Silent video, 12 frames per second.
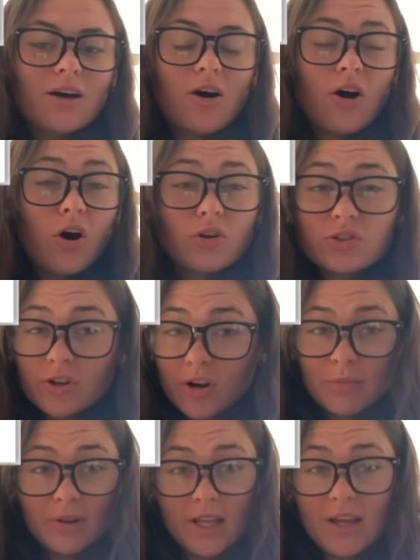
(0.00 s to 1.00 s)
alter
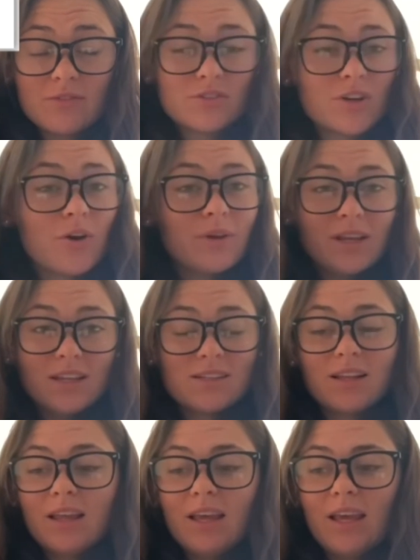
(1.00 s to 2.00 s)
our beliefs so
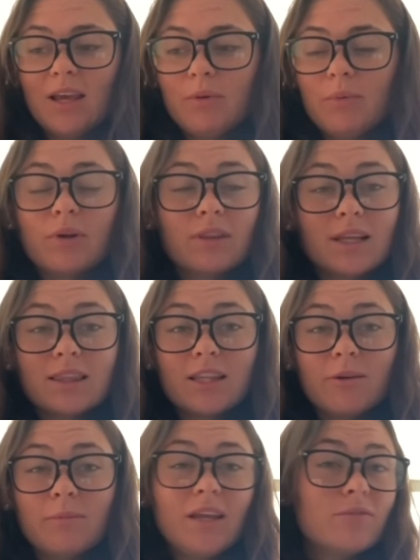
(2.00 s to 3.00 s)
easily. We wouldn't let
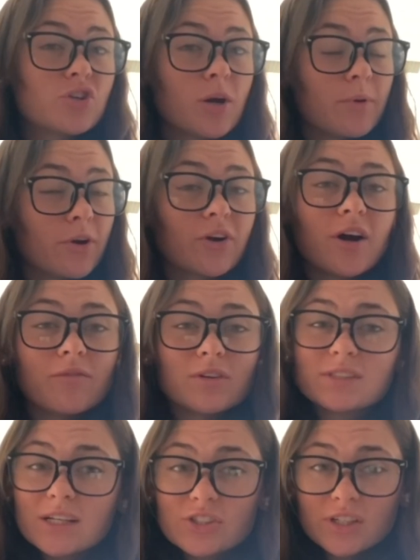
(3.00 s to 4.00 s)
them eavesdrop on our
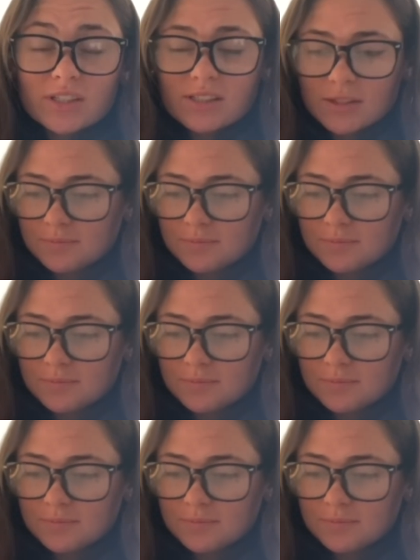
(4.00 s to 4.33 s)
conversations,